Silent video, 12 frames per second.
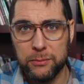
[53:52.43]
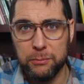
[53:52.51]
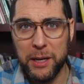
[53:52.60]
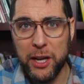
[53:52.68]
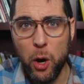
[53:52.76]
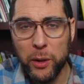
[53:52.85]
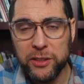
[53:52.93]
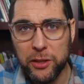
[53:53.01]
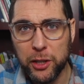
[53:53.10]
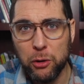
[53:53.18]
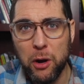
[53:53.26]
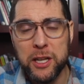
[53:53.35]
by going to the
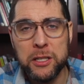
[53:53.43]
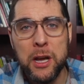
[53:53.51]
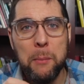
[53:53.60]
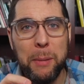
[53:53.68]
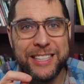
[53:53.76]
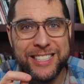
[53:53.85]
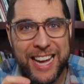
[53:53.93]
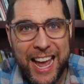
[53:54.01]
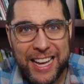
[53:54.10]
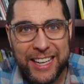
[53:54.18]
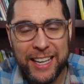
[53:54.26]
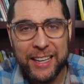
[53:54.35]
cross, by
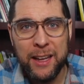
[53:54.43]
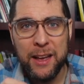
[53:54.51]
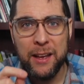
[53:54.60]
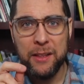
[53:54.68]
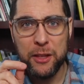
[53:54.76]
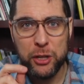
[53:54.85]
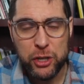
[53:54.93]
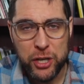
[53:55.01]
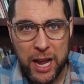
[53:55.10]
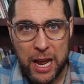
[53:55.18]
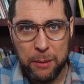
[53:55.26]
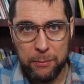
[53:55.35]
taking the
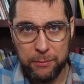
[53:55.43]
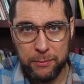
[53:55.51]
shame,